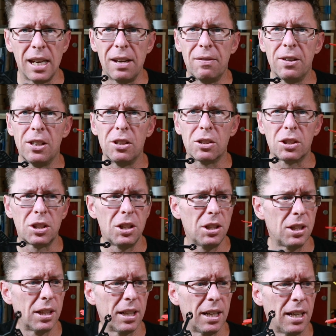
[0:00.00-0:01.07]
If it looks
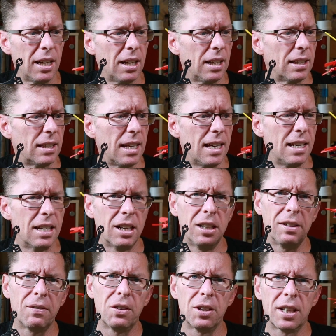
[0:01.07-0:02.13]
good then
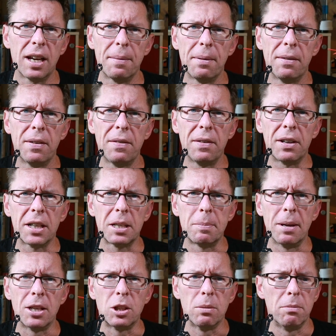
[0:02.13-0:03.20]
I've got a couple of other
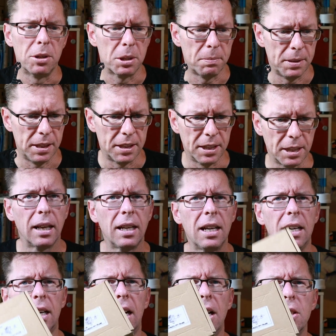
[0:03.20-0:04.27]
expansion possibilities. Yeah